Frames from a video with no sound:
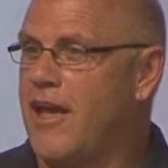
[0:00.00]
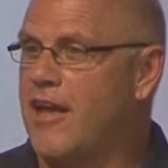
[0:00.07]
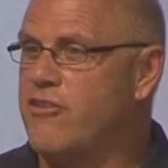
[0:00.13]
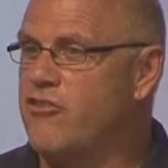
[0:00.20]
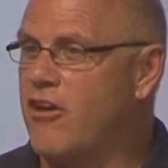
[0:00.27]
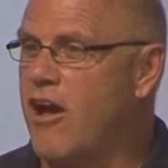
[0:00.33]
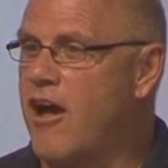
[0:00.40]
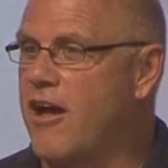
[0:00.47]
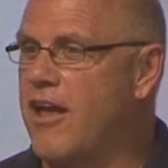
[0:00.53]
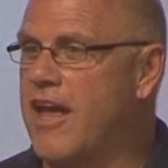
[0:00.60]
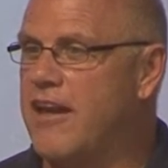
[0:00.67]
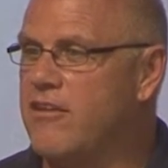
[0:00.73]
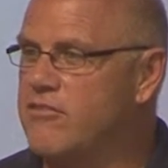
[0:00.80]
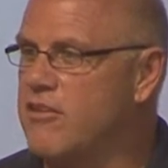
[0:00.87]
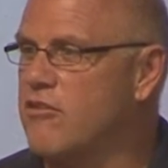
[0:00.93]

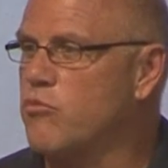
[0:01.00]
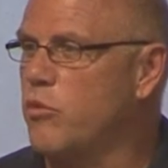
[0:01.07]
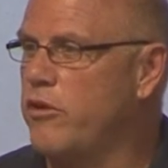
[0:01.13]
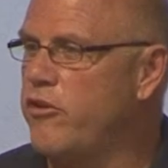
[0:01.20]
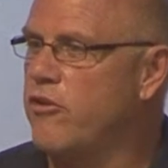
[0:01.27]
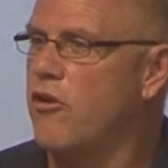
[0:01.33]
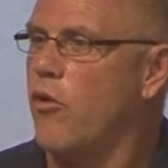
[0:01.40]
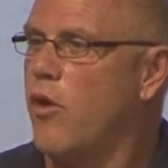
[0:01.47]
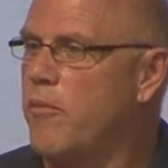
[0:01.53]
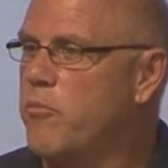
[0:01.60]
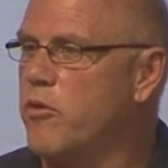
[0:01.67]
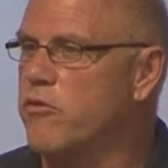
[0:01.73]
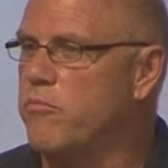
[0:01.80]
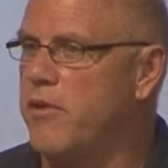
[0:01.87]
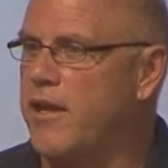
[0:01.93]
And he says, will you go
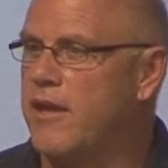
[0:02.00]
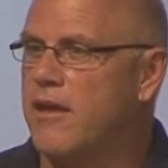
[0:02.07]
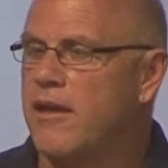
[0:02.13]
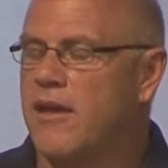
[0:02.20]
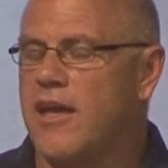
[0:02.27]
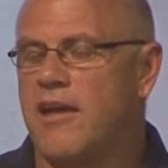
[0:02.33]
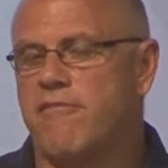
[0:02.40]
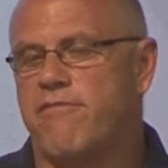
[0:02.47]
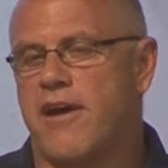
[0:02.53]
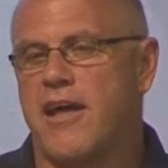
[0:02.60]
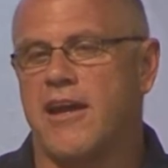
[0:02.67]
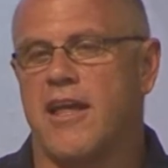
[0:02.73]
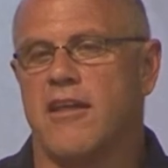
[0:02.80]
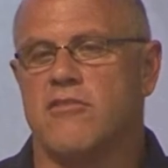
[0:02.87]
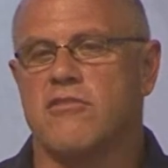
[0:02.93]
up with me and
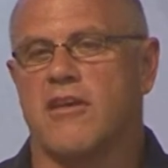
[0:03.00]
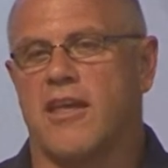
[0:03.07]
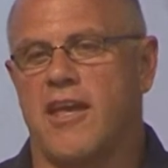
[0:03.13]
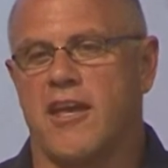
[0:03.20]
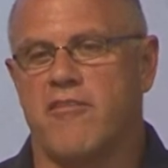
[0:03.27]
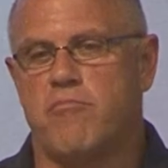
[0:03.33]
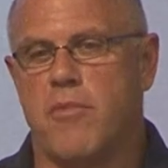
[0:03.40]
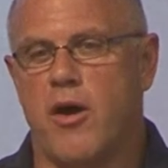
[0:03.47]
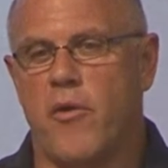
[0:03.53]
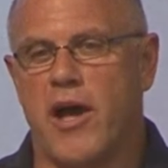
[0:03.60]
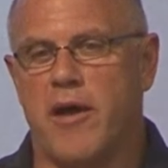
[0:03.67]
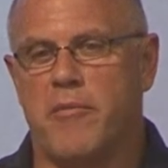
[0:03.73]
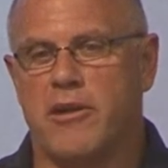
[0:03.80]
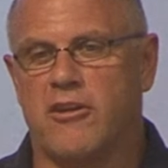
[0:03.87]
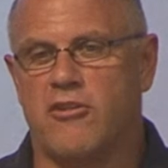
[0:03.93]
fight against the king of
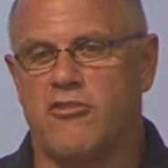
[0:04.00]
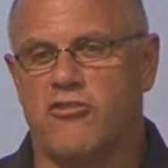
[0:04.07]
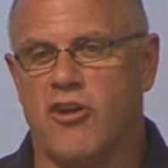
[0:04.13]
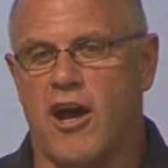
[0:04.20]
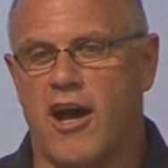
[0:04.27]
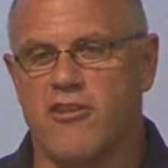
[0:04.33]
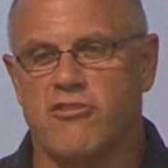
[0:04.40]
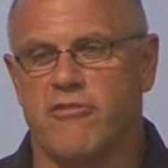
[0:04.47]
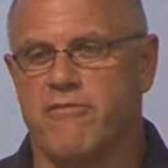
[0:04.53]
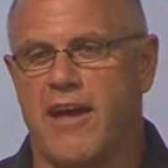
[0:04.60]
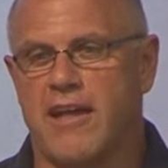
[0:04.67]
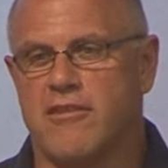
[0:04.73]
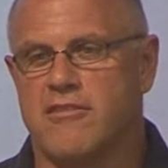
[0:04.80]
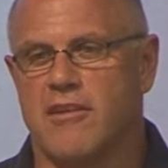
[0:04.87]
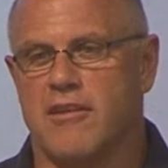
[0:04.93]
Moab? And
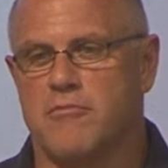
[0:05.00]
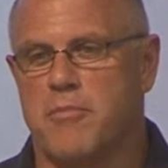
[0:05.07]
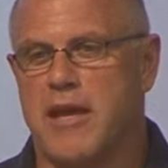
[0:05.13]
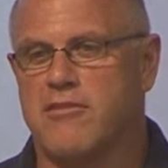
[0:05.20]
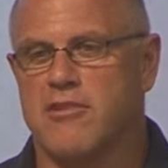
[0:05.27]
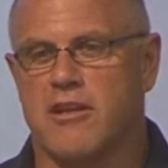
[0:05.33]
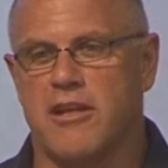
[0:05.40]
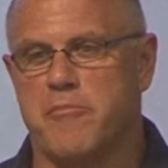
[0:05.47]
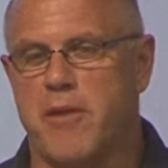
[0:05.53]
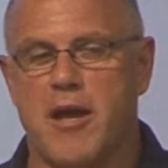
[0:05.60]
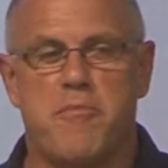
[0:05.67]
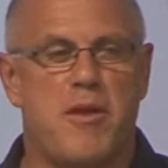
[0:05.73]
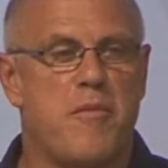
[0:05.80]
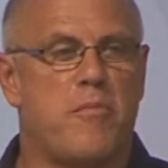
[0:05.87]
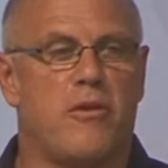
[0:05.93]
Jehoshaphat says, basically,
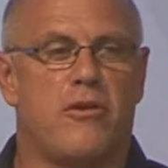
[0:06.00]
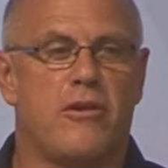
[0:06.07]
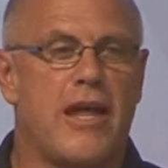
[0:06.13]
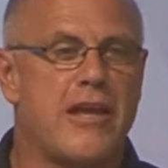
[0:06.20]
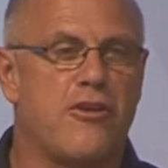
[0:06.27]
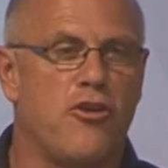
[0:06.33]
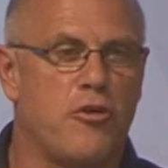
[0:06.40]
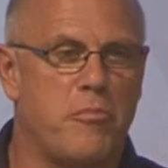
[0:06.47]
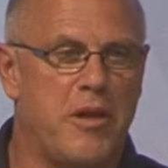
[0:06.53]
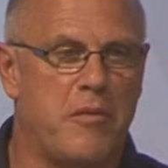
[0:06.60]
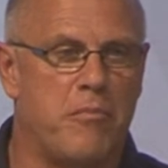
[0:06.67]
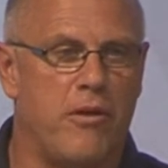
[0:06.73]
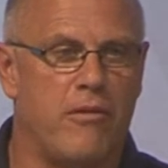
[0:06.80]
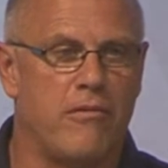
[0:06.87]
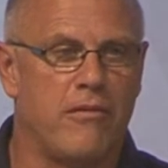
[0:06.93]
my people are like your
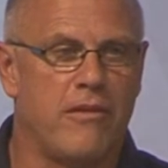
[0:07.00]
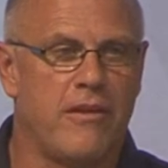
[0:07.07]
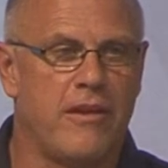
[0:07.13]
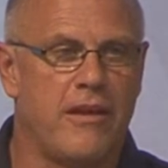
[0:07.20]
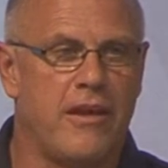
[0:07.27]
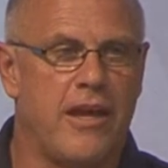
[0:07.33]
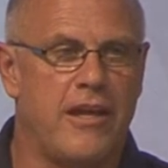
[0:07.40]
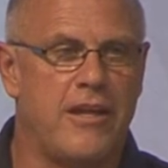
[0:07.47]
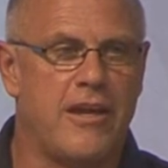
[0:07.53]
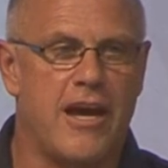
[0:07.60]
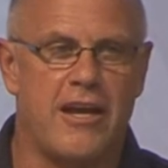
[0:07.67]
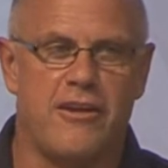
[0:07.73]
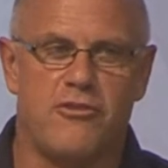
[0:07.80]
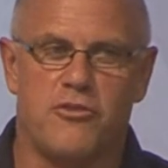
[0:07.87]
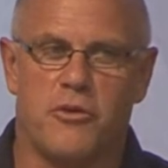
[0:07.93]
people. And he
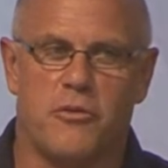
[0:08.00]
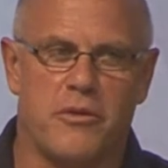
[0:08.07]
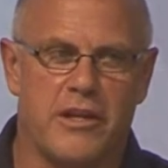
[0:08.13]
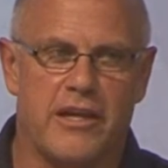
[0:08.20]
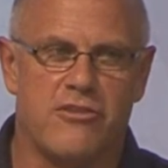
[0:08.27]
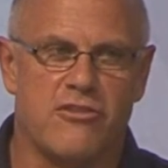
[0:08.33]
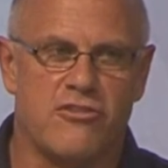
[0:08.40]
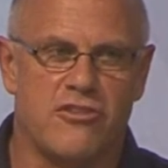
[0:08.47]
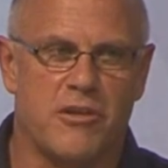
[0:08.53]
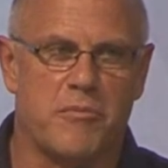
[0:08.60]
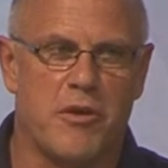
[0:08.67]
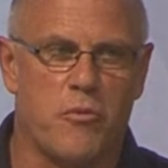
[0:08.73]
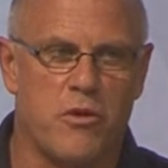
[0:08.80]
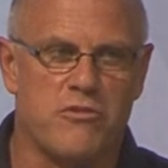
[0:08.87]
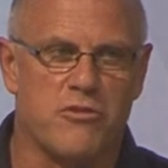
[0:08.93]
got into a relationship
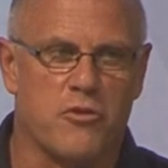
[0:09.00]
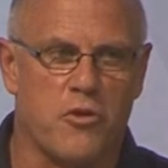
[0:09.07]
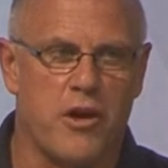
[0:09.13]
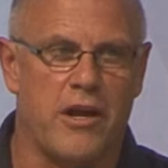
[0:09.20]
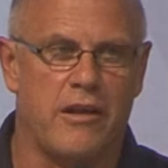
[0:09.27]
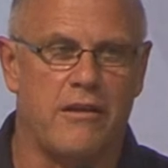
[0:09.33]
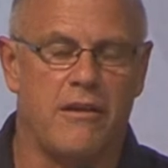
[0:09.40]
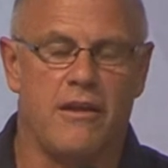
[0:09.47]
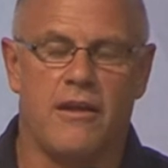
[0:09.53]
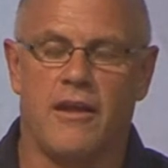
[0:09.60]
that wasn't great.